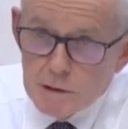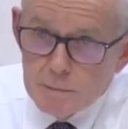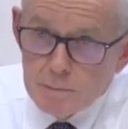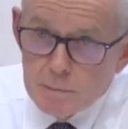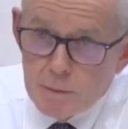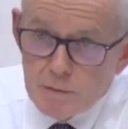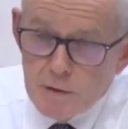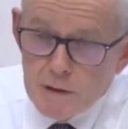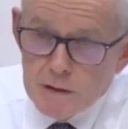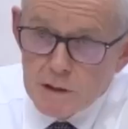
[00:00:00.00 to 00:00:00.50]
And
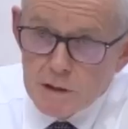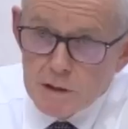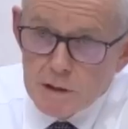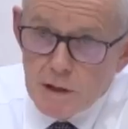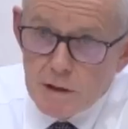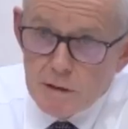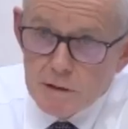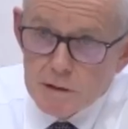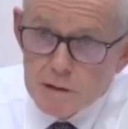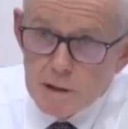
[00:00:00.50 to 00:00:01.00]
Professor
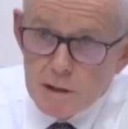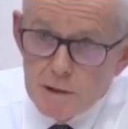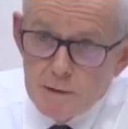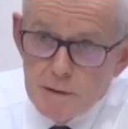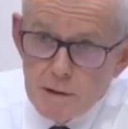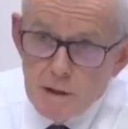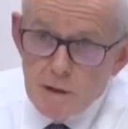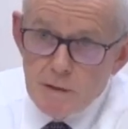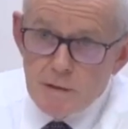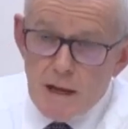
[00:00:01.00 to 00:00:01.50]
Skerritt
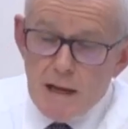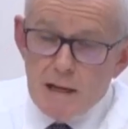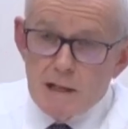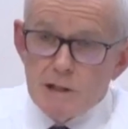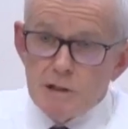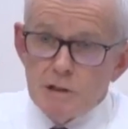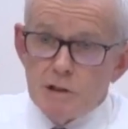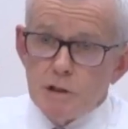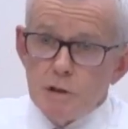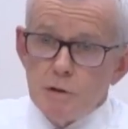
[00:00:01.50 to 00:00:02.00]
said they
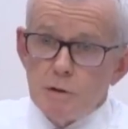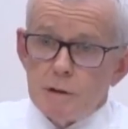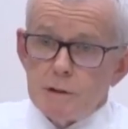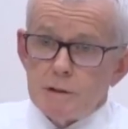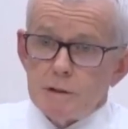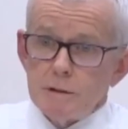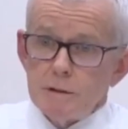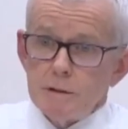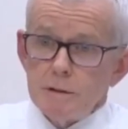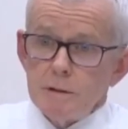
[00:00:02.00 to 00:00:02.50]
didn't do
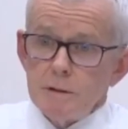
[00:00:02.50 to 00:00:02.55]
it